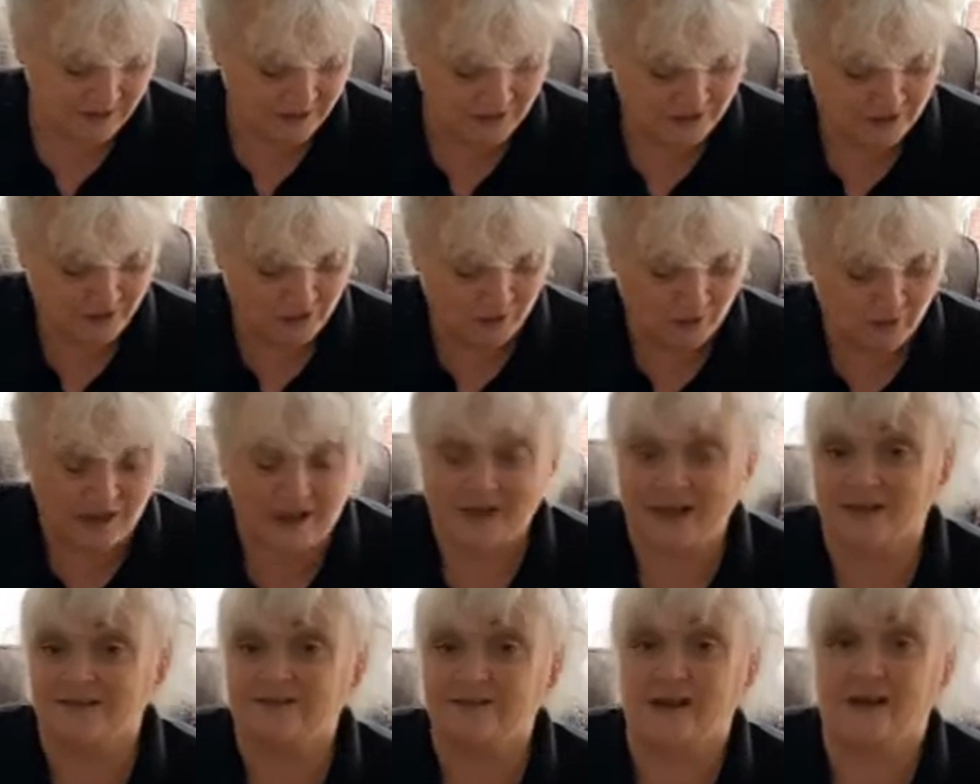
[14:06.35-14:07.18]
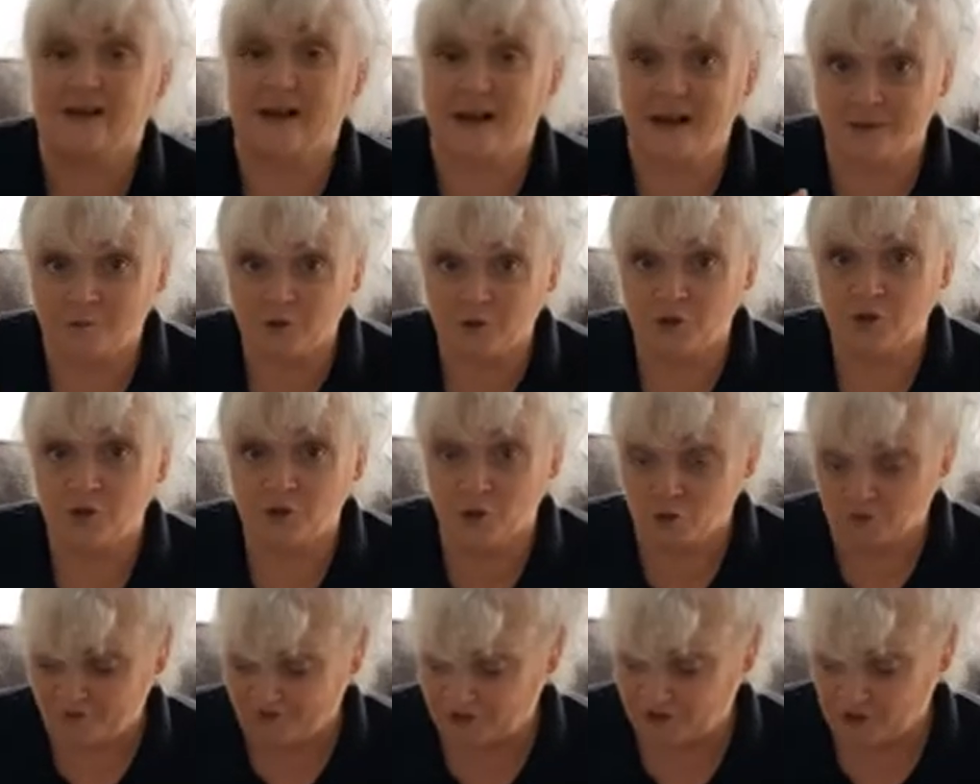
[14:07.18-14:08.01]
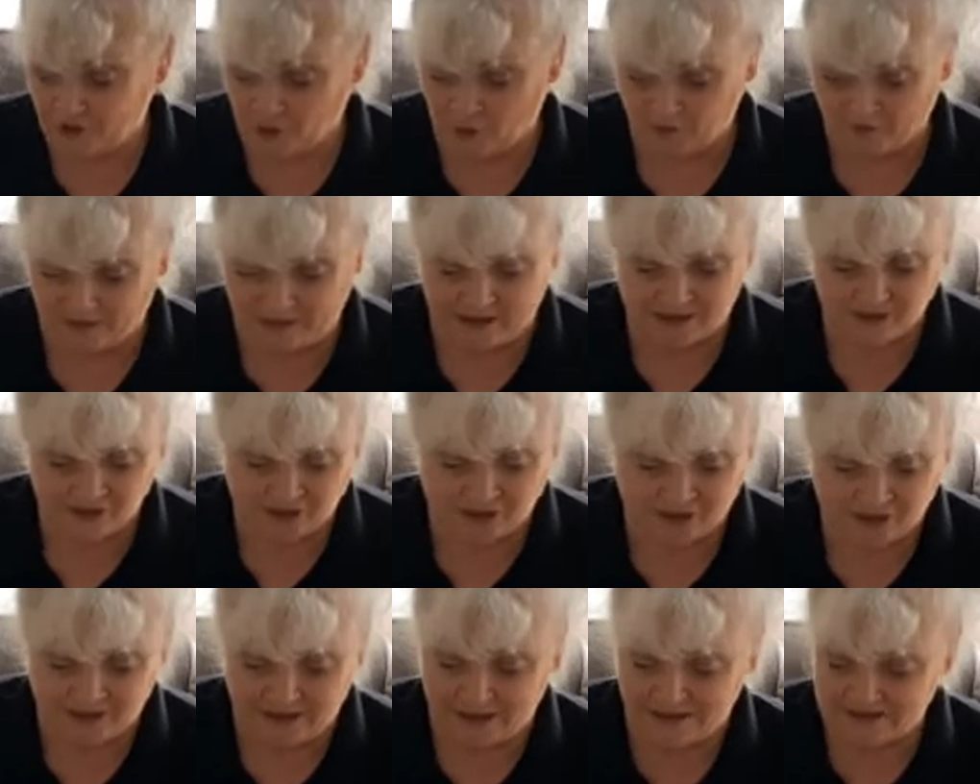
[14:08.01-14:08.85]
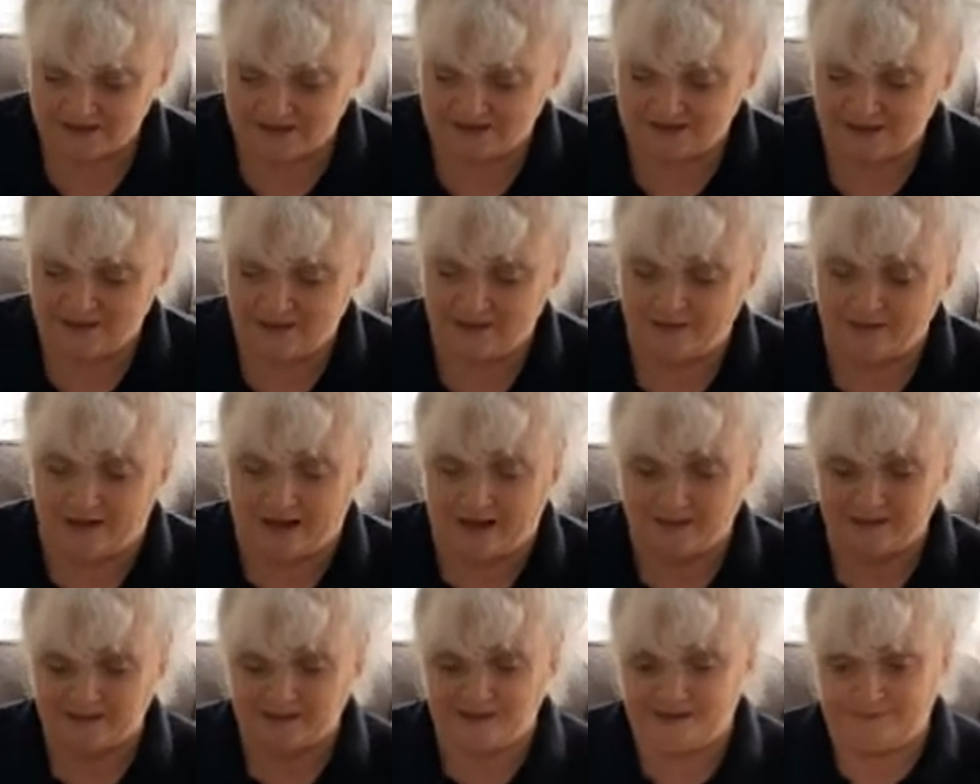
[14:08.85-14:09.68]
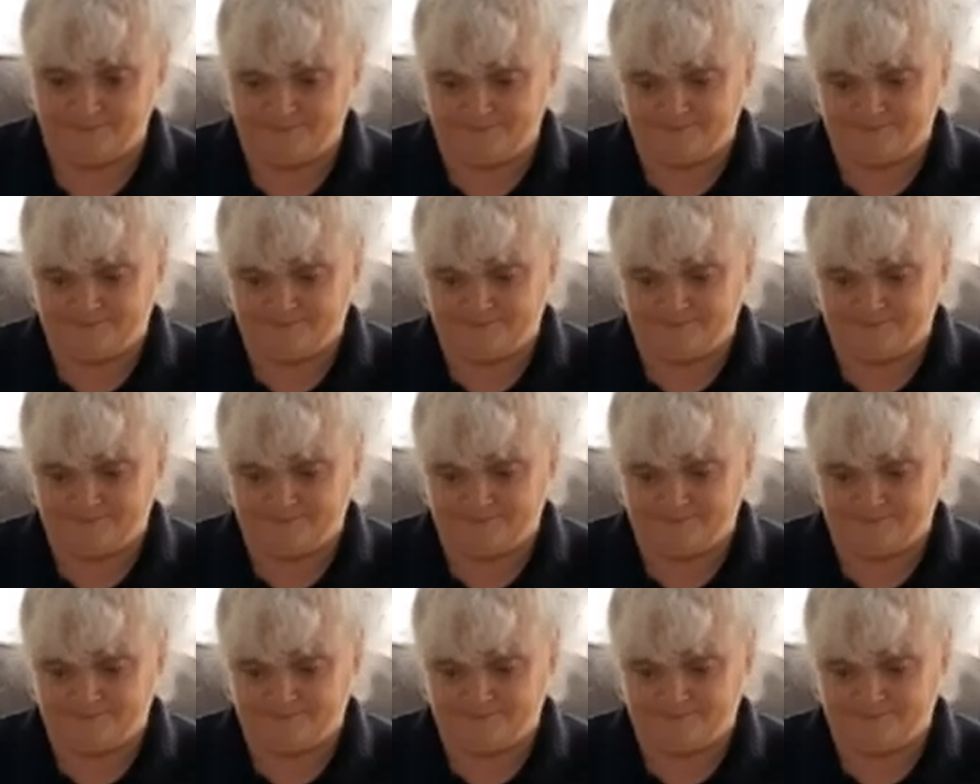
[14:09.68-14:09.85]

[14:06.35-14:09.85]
So like I said, I am going to do a video on that, so you'll get to see that.